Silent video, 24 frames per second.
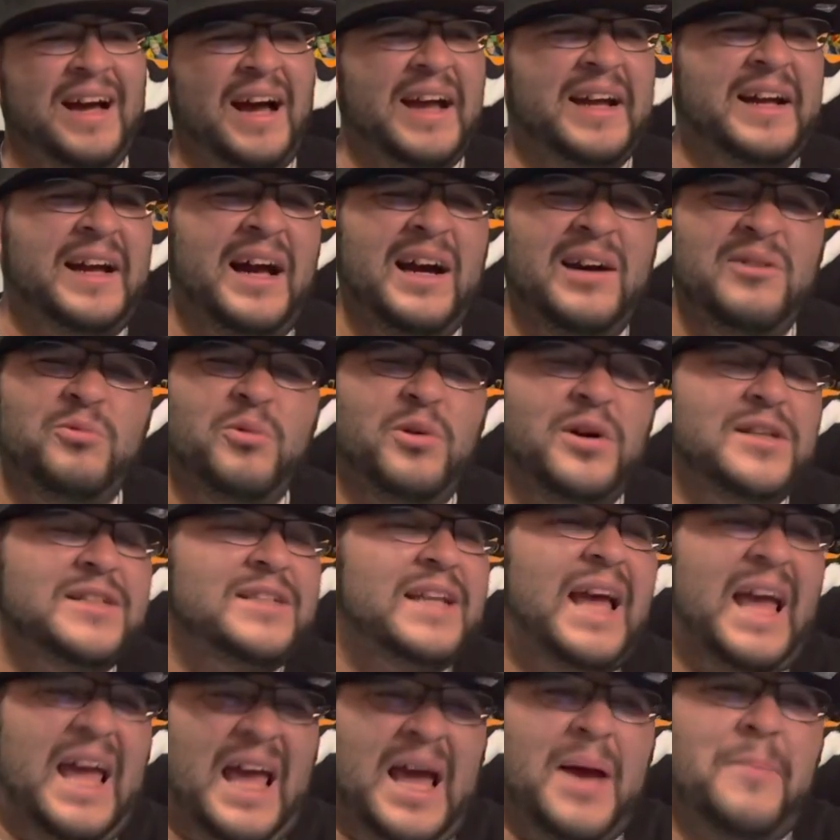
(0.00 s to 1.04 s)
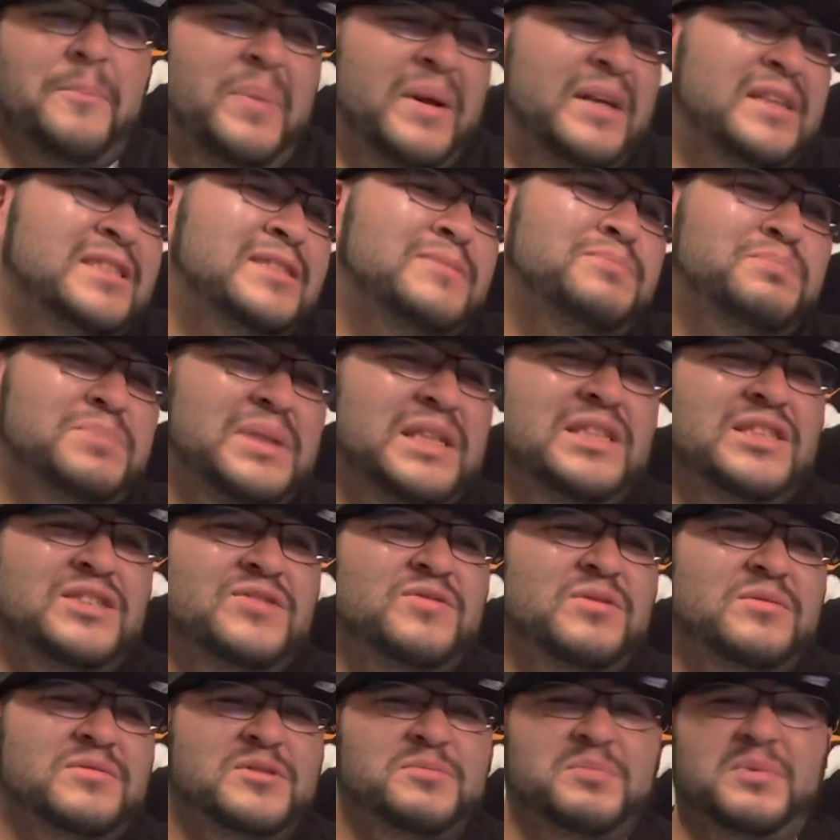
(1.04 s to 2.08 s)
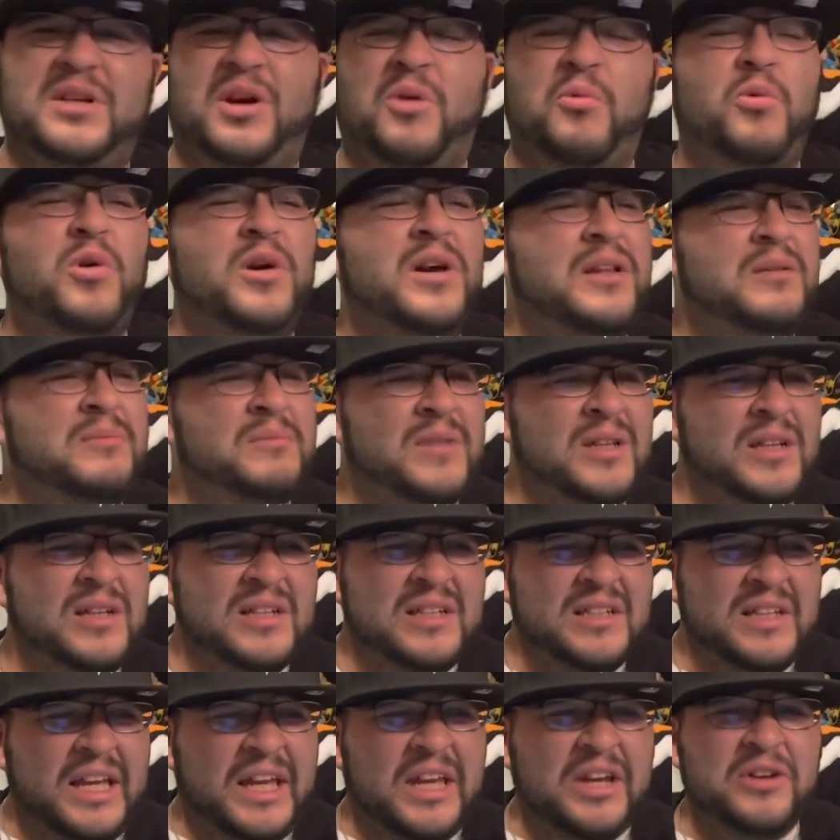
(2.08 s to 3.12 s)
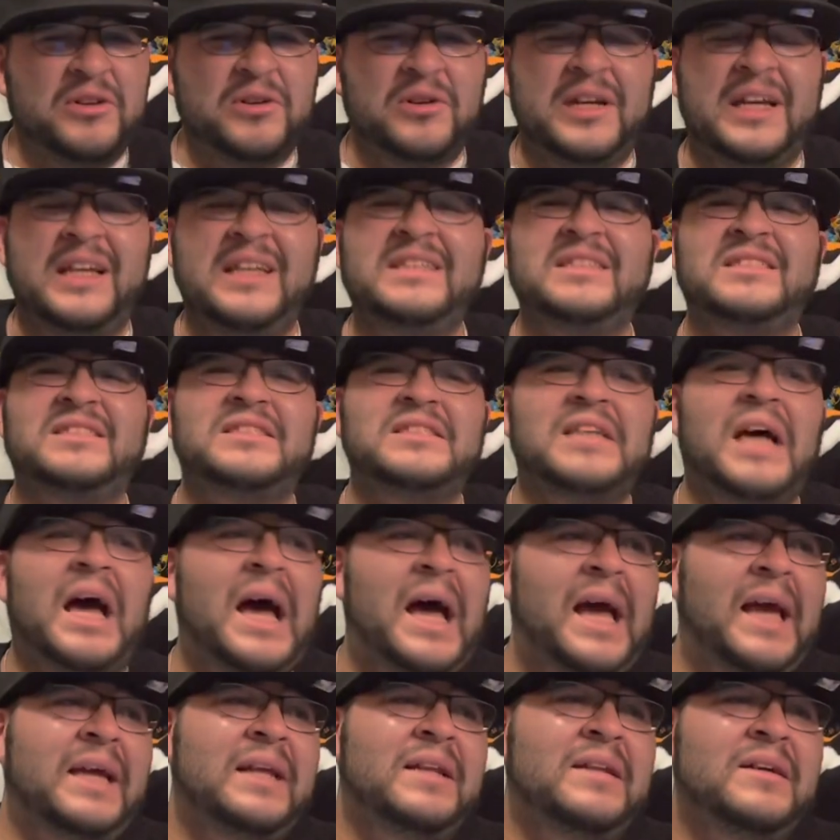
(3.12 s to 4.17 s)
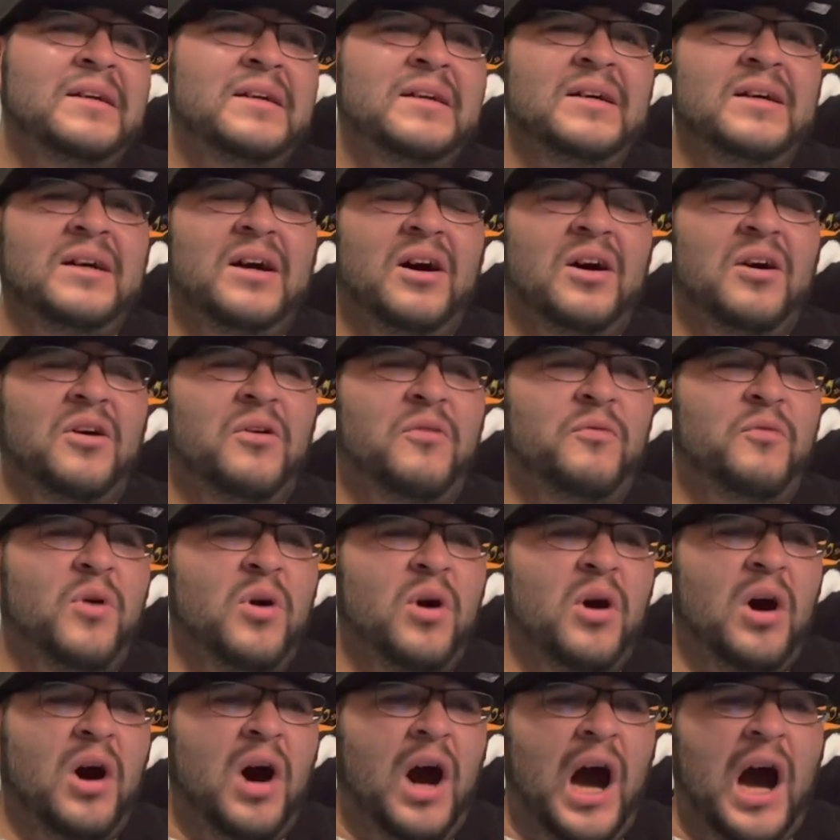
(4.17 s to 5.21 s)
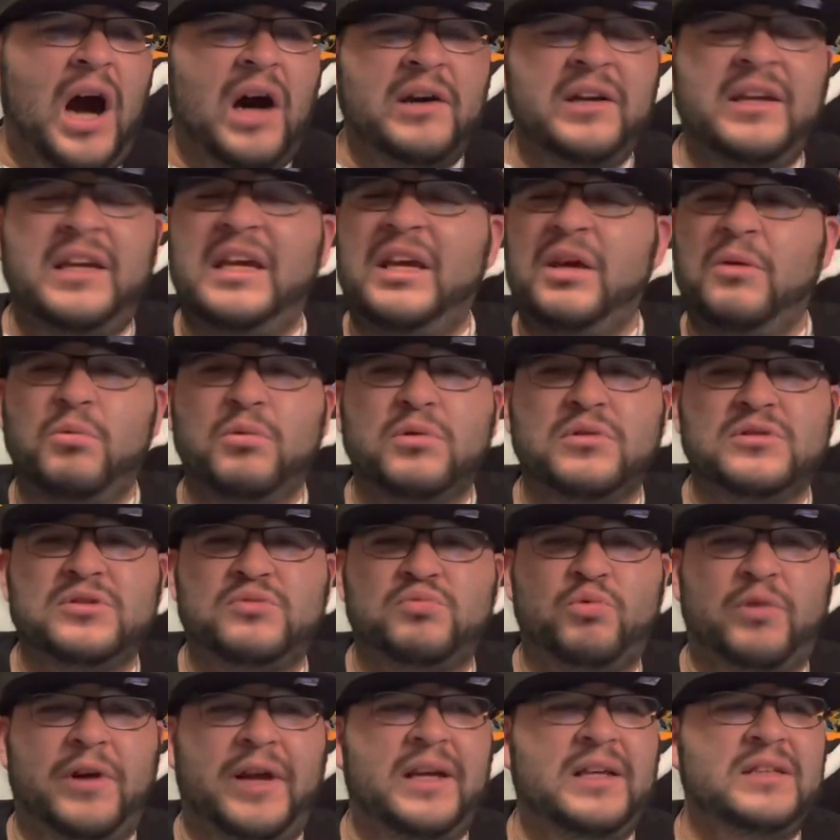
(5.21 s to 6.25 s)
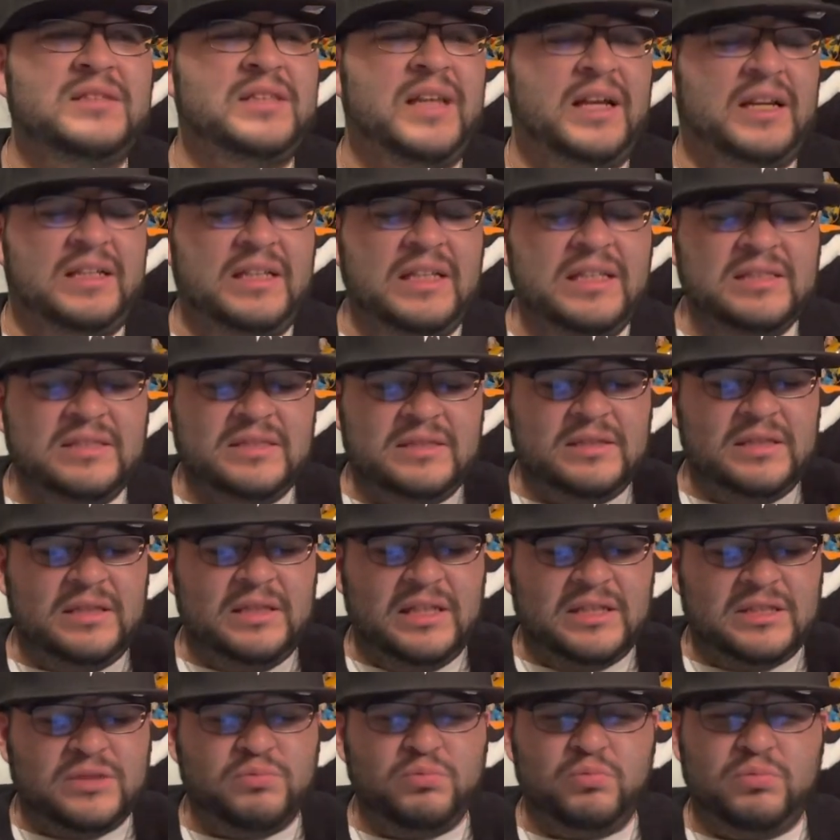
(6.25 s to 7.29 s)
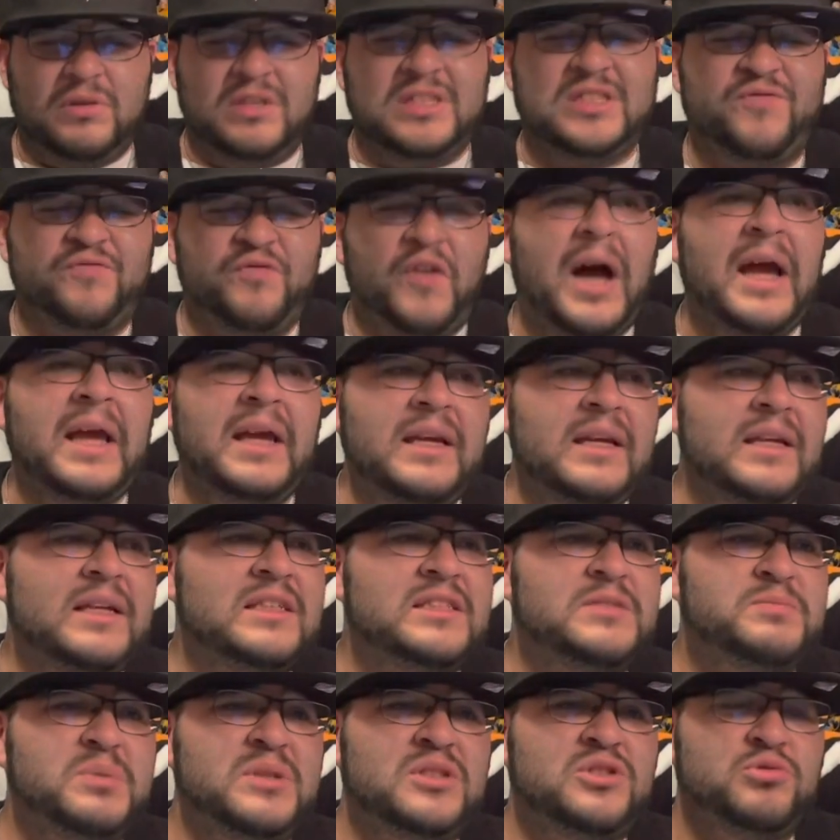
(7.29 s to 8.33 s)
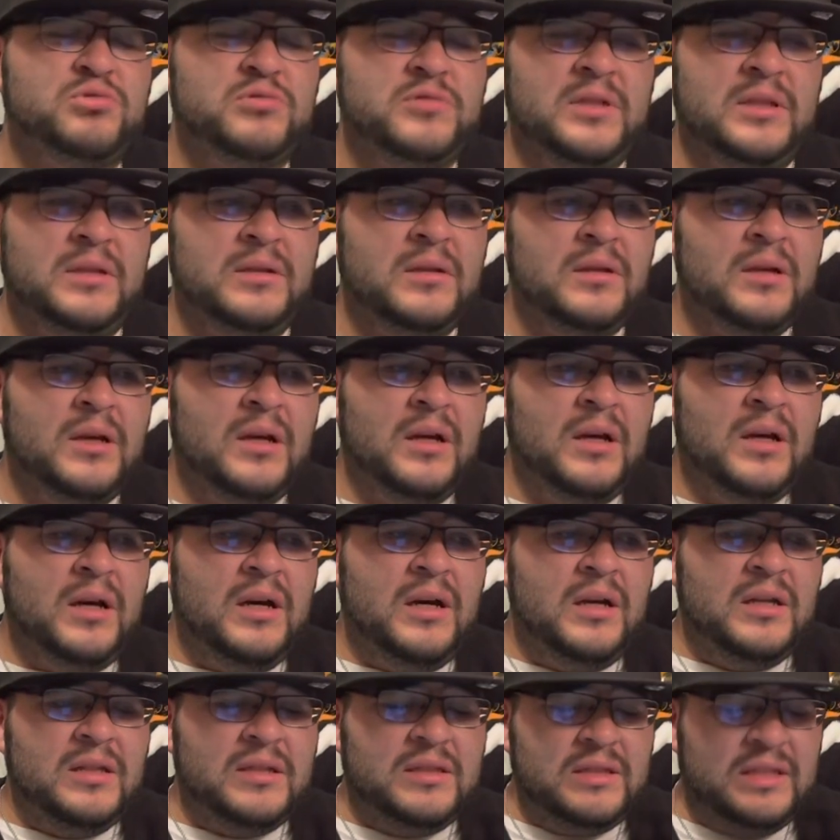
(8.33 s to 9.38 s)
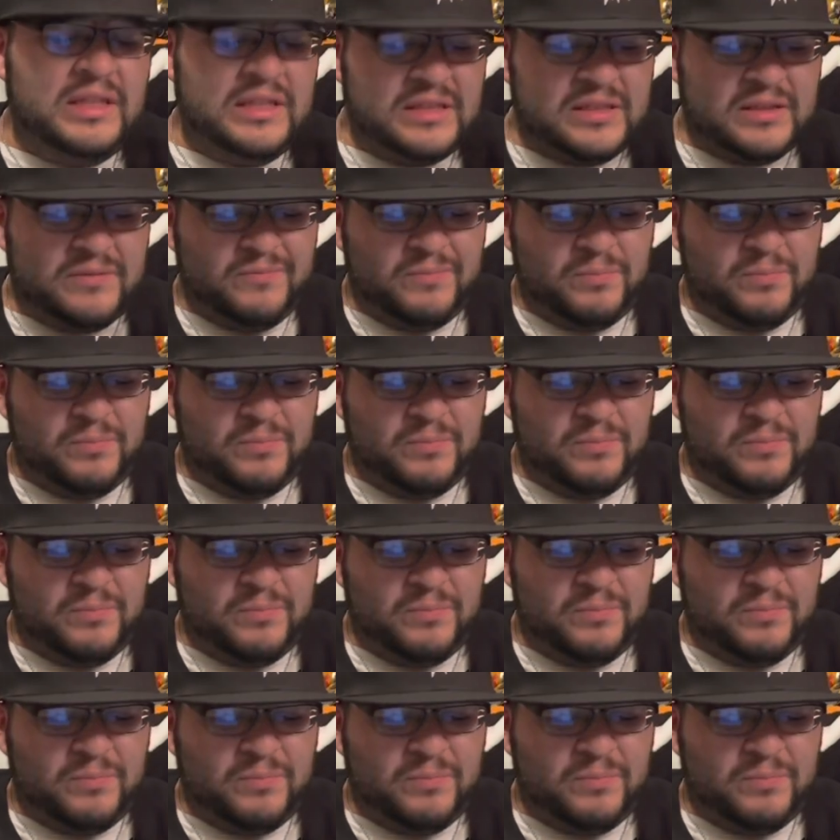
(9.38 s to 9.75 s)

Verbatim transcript: I kind of want an epic speech from Spin. I want to hear his side of how he was raised. Like this, this, this fight is between this.